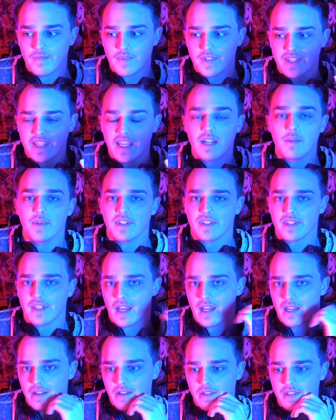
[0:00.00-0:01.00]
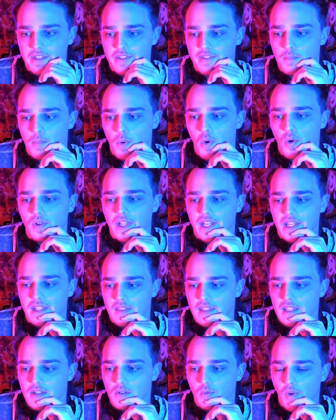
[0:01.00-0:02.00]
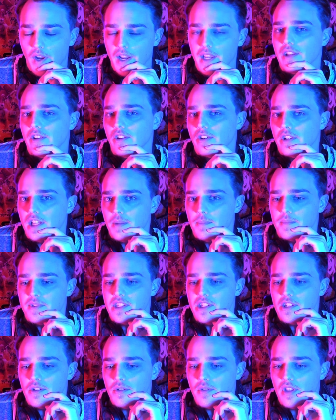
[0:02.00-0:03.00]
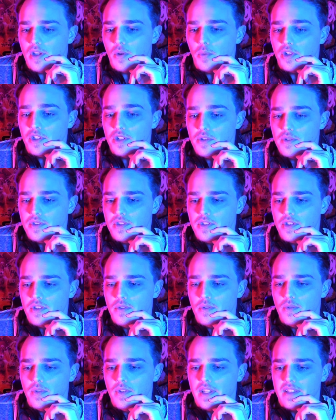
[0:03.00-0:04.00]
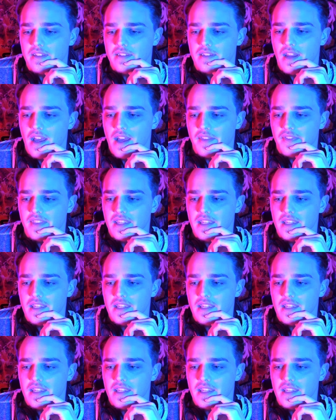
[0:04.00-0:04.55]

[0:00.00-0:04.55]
cinema style. It's more like the regular MCU that we're used to. It's not